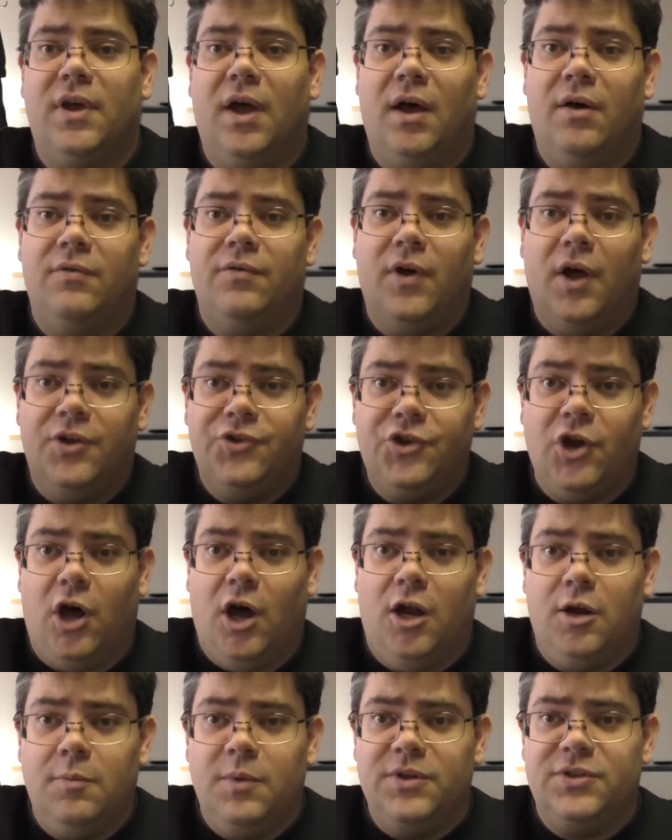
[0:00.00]
of
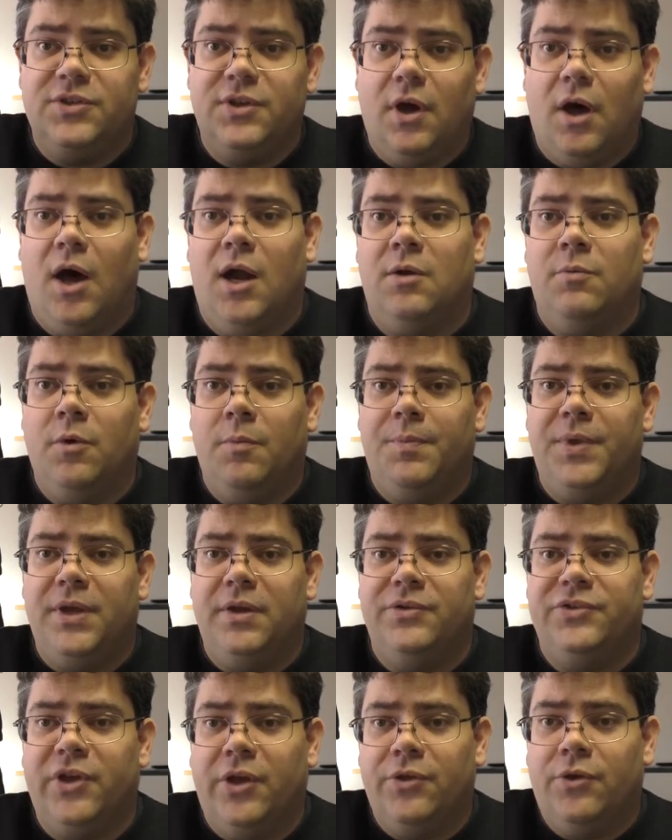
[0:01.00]
autonomous
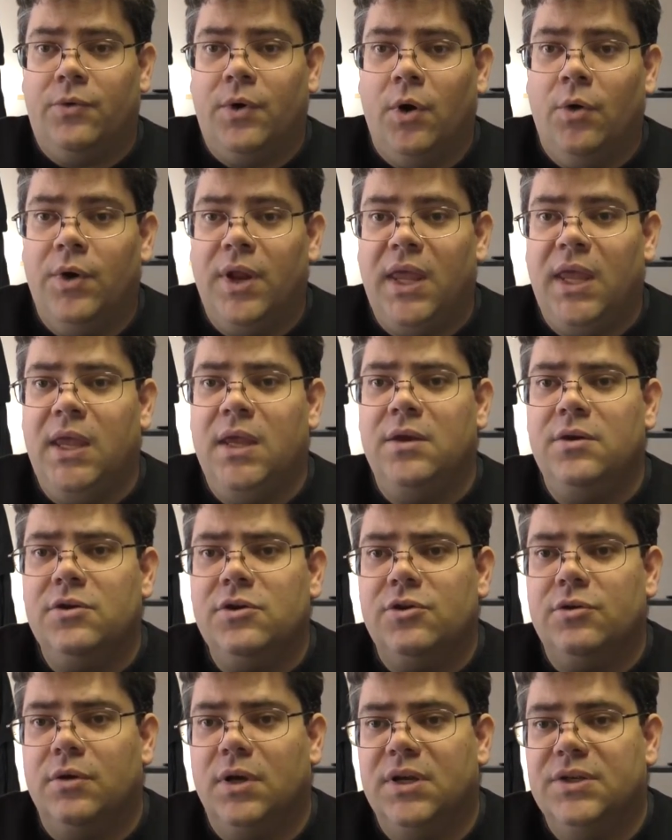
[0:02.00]
automobiles on the road
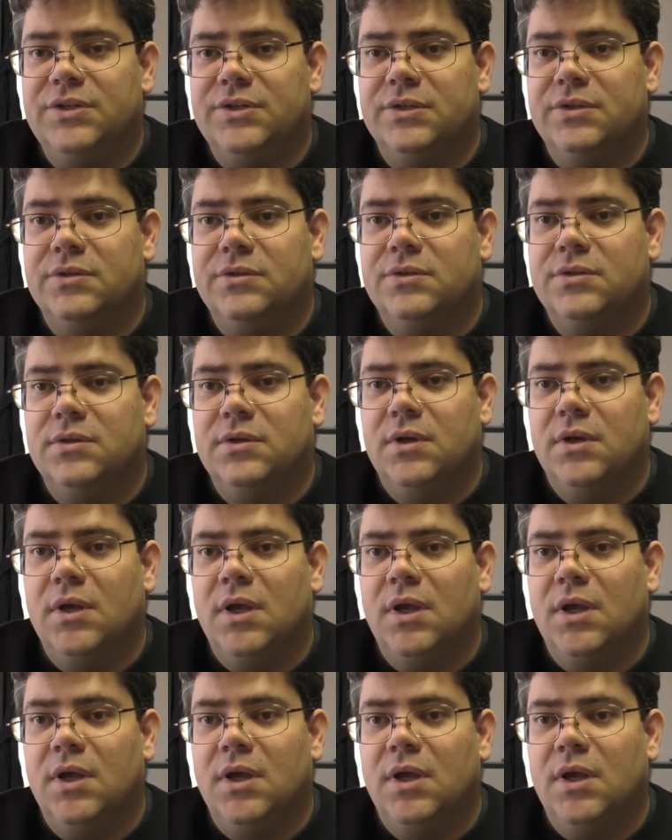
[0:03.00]
increases,